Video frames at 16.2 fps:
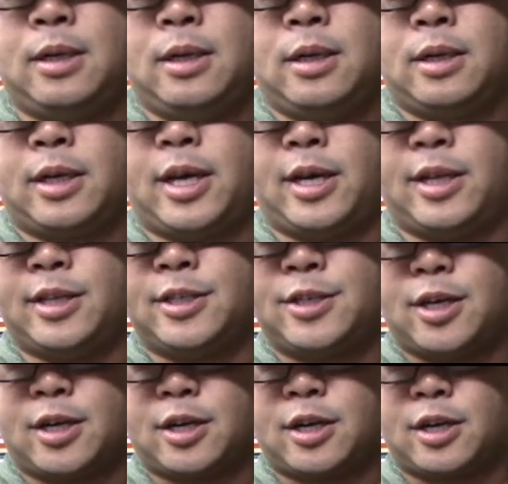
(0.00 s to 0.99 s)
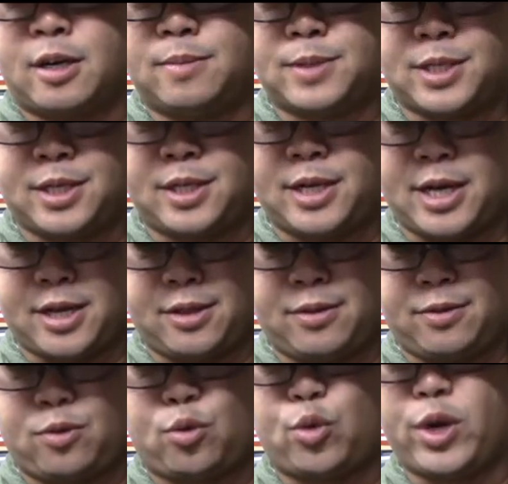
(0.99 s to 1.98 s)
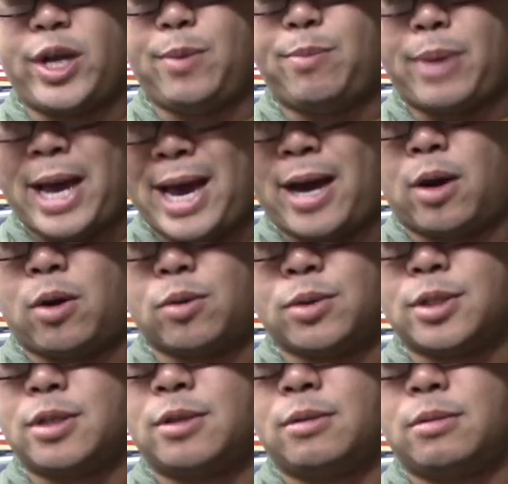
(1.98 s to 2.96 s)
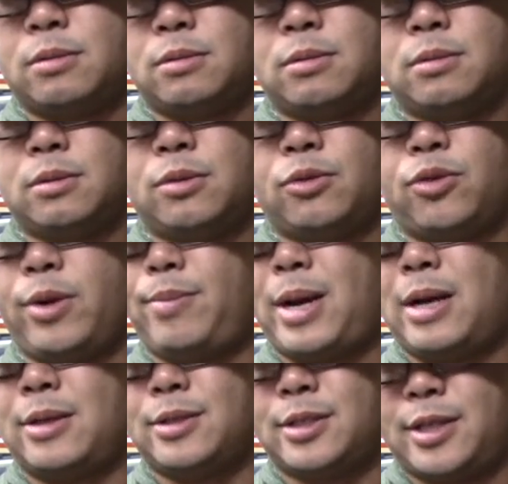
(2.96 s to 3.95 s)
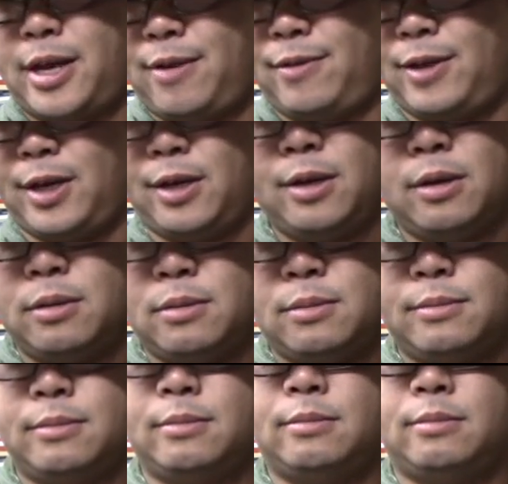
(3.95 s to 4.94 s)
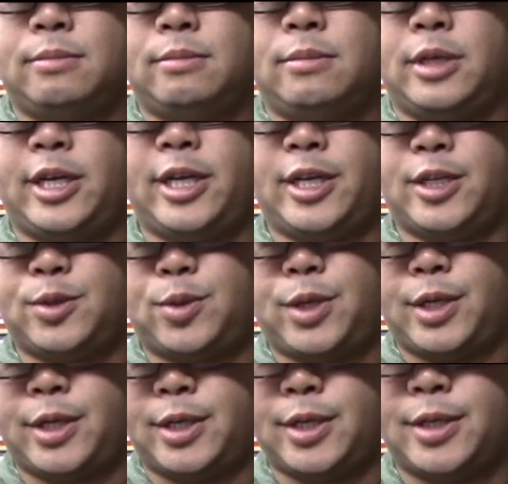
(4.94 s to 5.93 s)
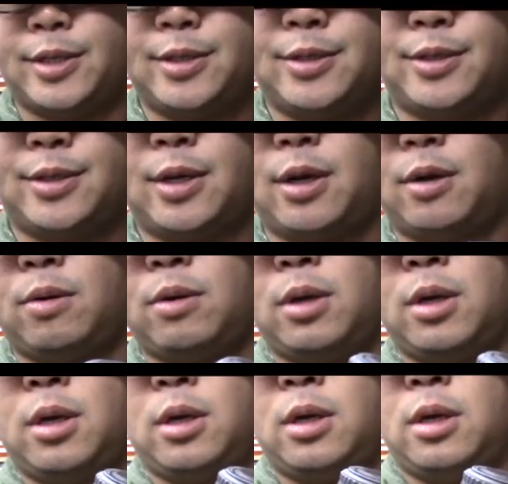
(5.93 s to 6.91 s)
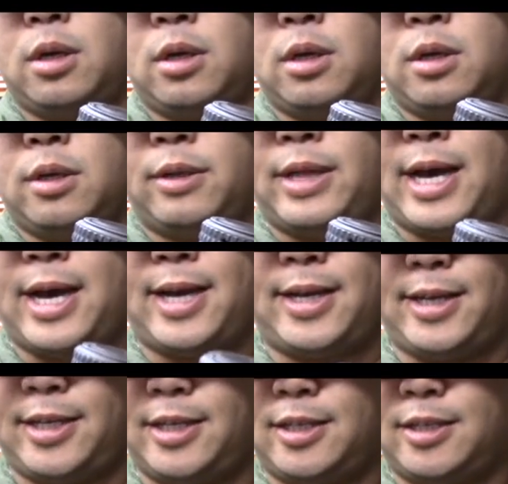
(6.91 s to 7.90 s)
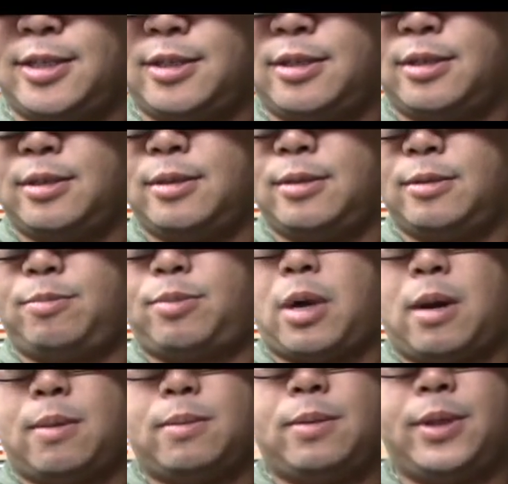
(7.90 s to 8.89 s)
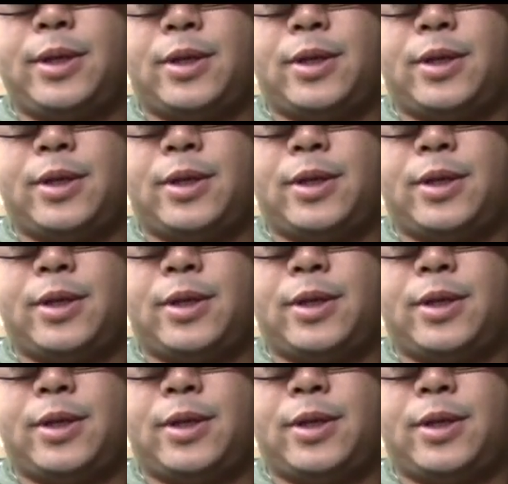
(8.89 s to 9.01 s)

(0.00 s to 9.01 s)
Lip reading: Okay, this sucker comes in at 3 pounds. 3 pounds is heavy. It is what it is. So that is probably the